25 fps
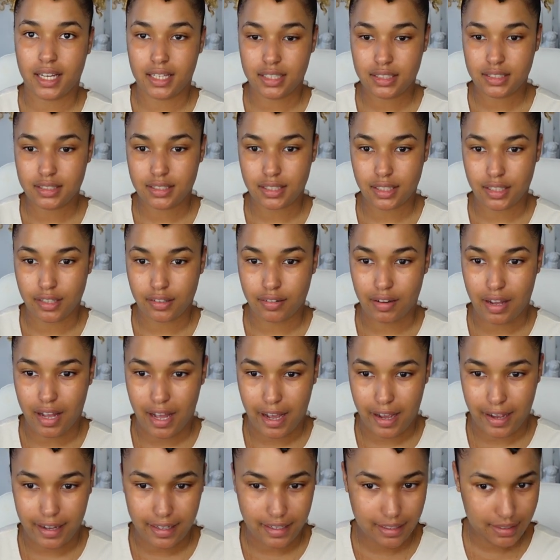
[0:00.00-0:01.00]
guys so
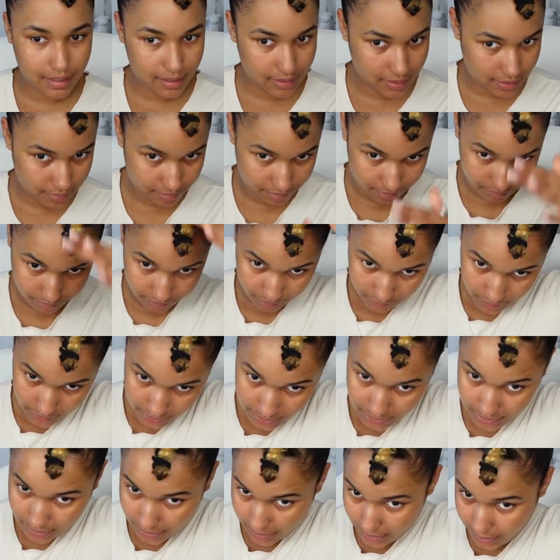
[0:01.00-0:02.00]
I
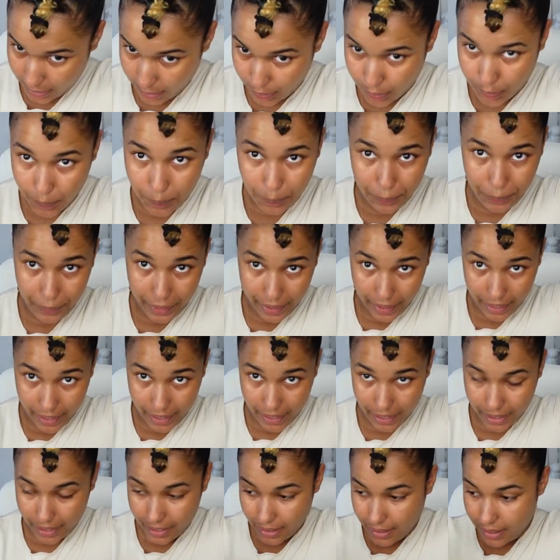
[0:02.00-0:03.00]
slipped it all
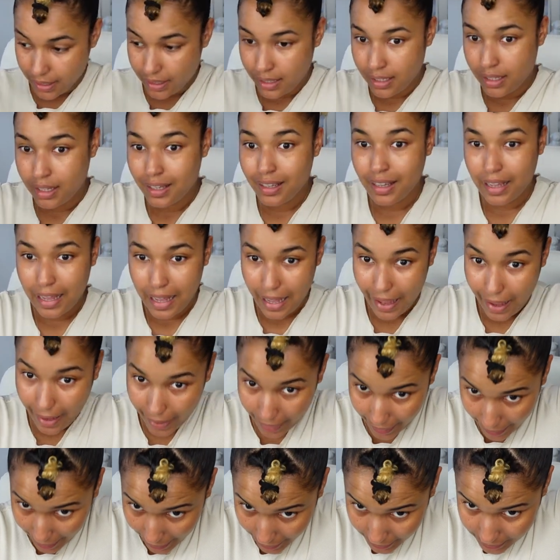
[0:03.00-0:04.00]
big
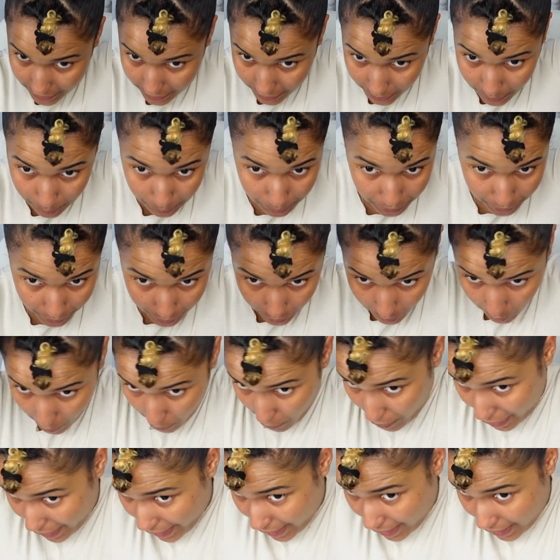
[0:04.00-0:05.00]
I actually put
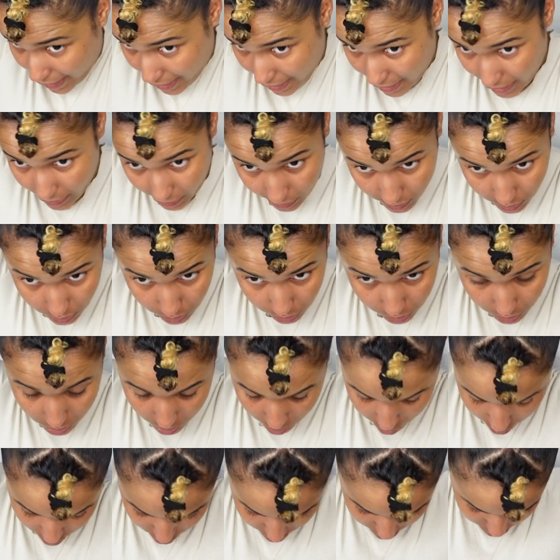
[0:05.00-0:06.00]
quite high so you
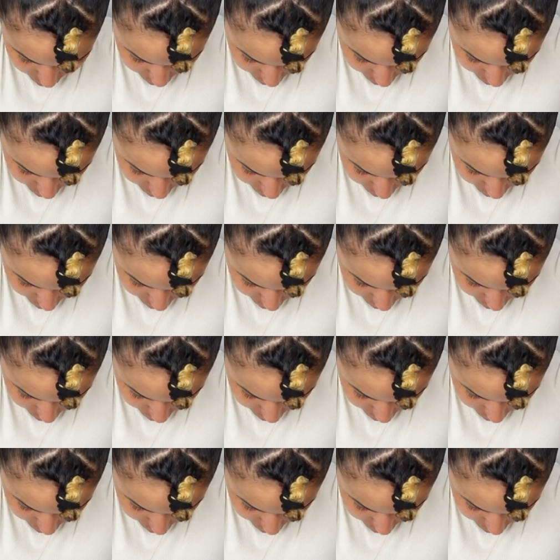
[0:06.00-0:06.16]
can't